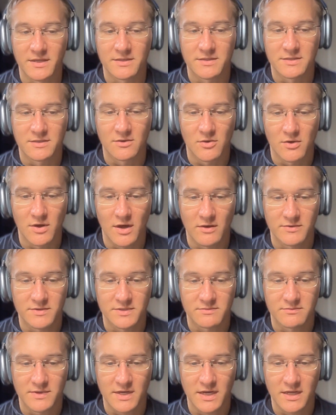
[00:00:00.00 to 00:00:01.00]
And so I
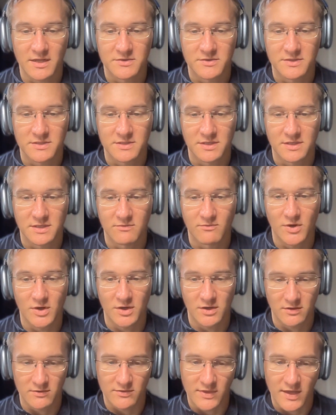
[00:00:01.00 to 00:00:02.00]
was really interested in
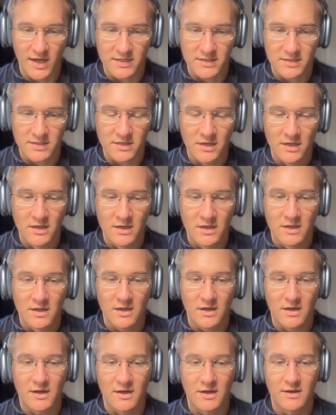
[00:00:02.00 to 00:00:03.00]
working on that.
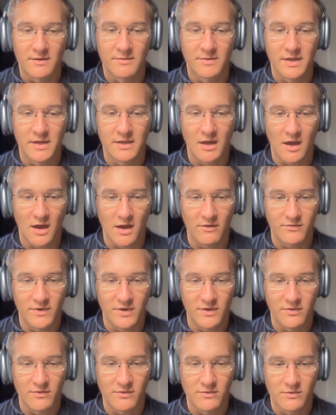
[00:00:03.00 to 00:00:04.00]
And
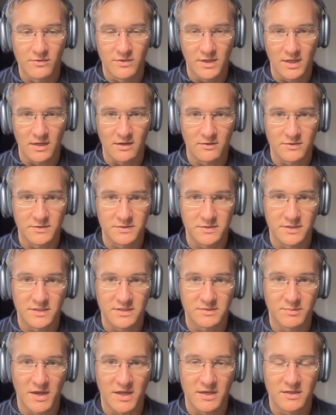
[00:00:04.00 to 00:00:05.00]
halfway through, then also
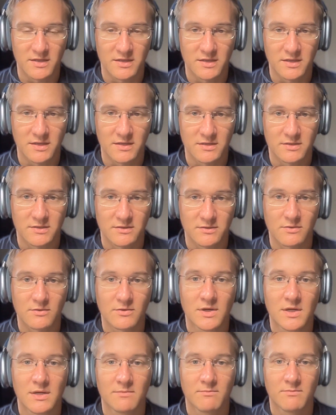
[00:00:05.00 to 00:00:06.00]
expanded
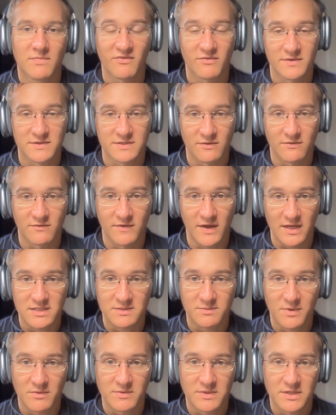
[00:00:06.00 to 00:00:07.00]
into methods of
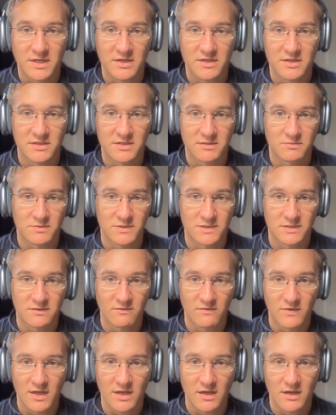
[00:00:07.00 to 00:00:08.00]
experimentation
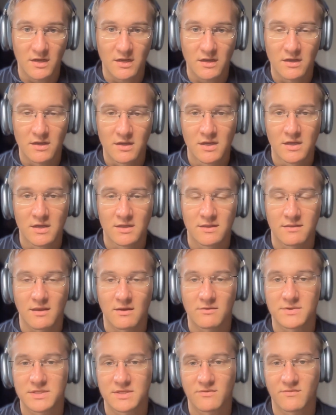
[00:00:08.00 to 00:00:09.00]
specifically.
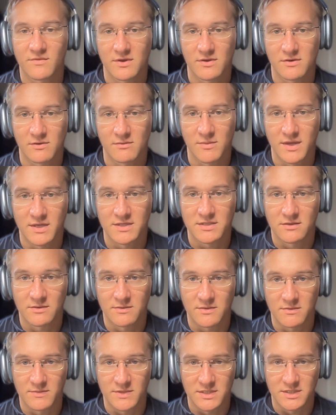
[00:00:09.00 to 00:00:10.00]
That was something called
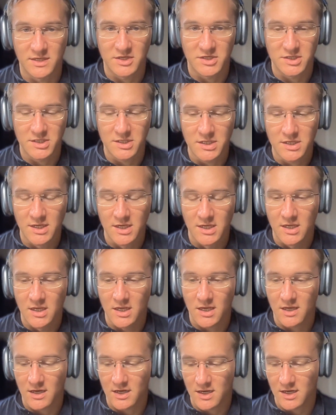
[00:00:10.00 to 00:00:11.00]
Bayesian optimization.
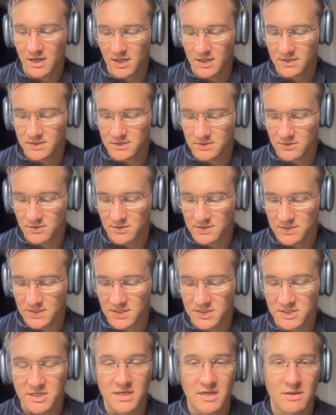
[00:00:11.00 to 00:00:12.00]
And so
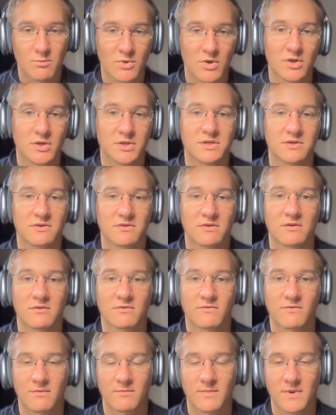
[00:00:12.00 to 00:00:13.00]
essentially emerged
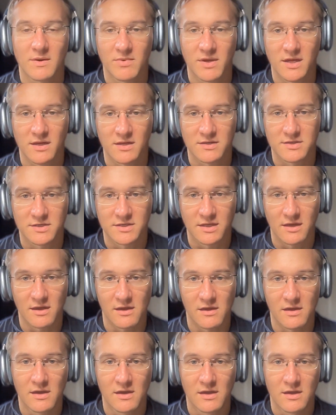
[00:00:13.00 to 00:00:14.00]
from my
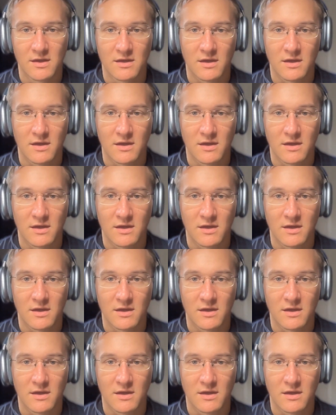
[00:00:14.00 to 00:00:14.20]
PhD